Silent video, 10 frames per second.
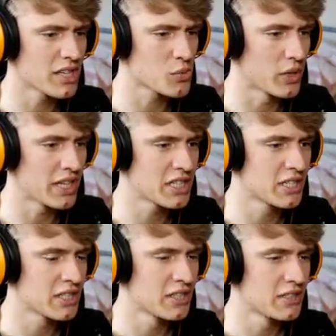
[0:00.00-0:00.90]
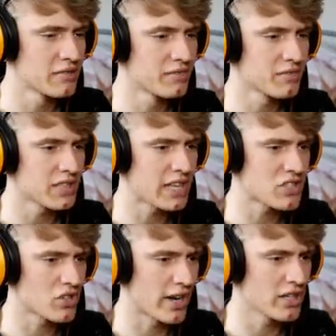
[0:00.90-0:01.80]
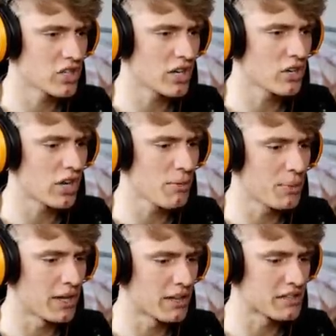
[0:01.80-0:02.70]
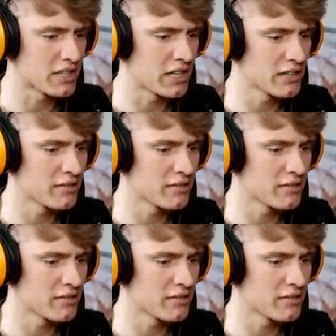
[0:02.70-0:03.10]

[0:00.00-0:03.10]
That's weird. That's strange. I couldn't open it at the start.